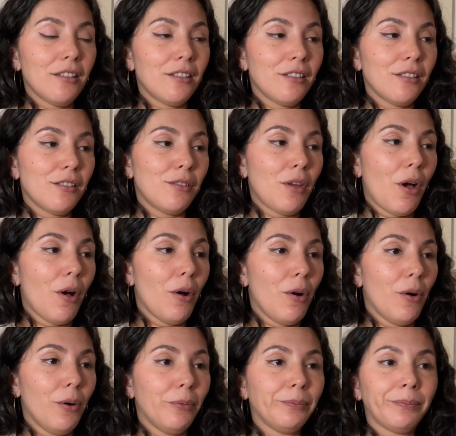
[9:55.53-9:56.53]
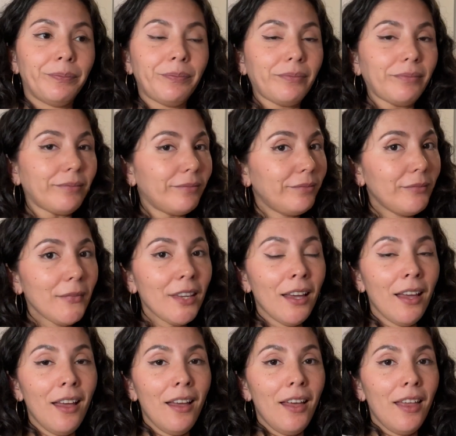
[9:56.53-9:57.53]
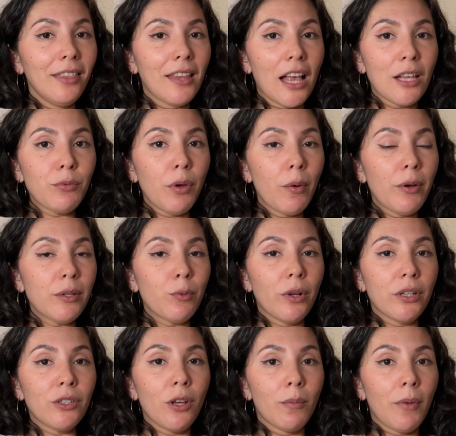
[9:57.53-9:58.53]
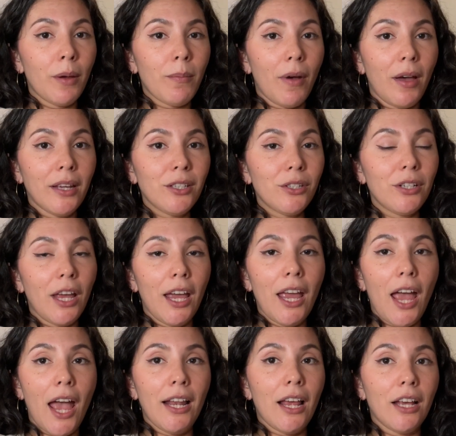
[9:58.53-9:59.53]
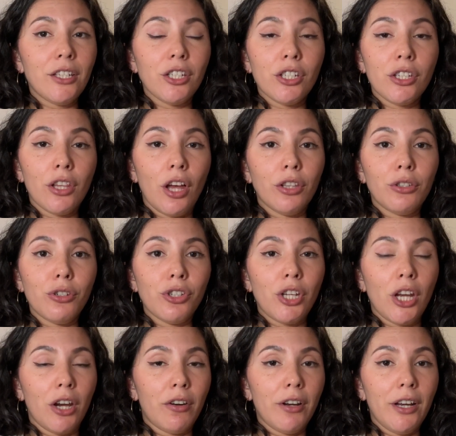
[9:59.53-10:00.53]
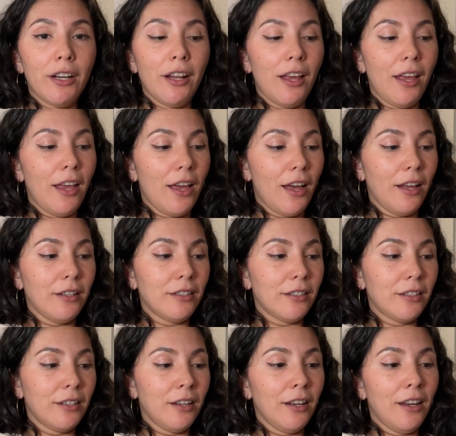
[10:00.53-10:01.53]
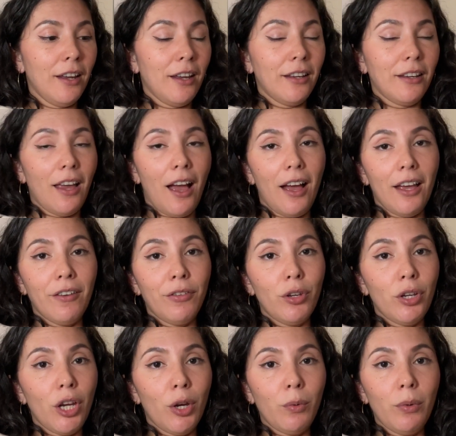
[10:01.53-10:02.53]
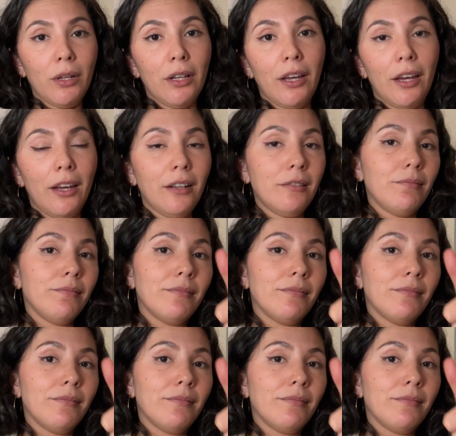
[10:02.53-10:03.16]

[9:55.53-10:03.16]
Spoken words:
So that's what's on my mind today, and I just thought to share it. And yeah, if you can relate,